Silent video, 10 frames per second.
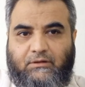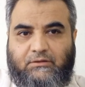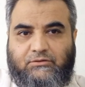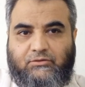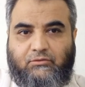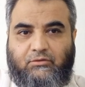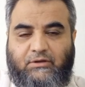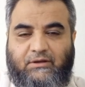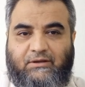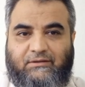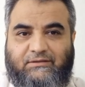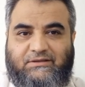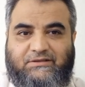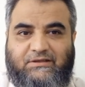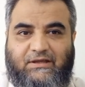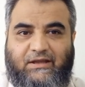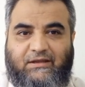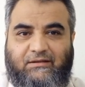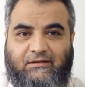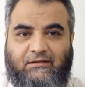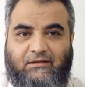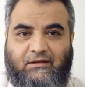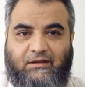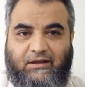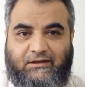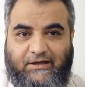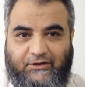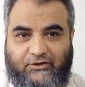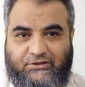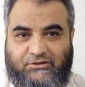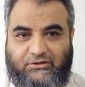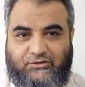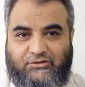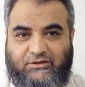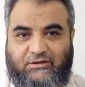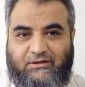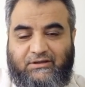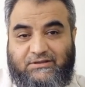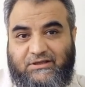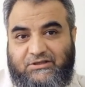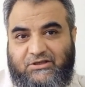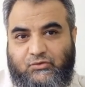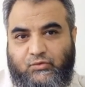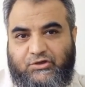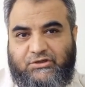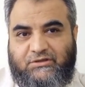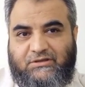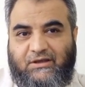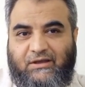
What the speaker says: so this delaying in cataract surgery in such situations